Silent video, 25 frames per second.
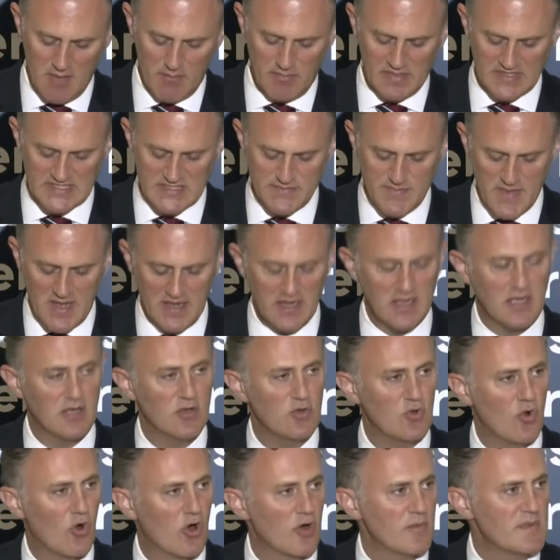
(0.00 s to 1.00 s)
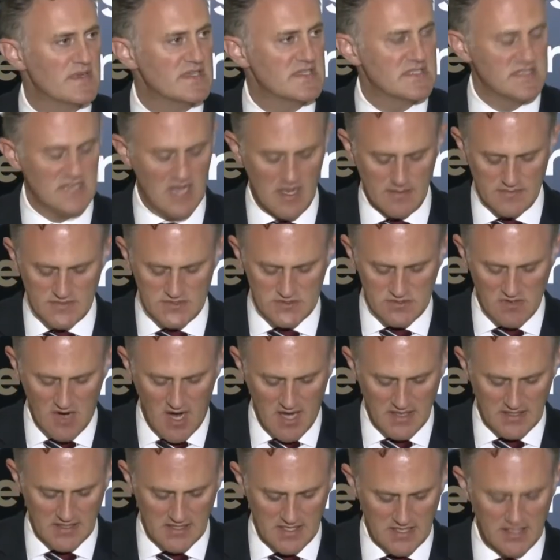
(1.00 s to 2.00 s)
but spending enormous sums
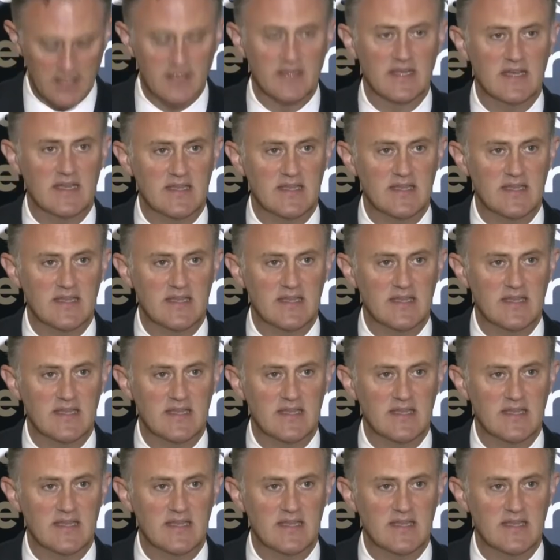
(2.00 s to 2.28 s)
trying to kill